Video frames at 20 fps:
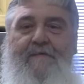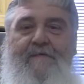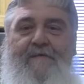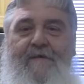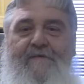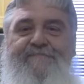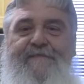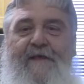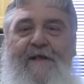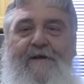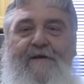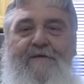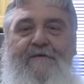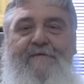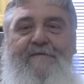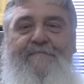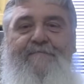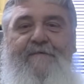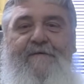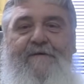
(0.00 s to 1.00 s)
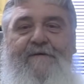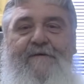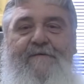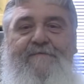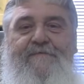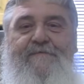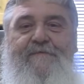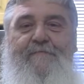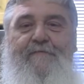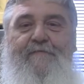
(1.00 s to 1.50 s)
Let's take a look in the fridge,
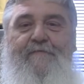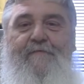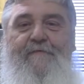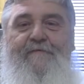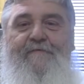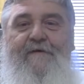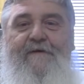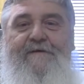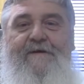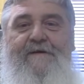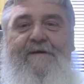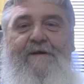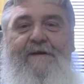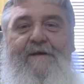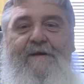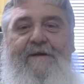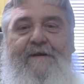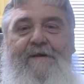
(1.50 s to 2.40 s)
see what we're going to drink today.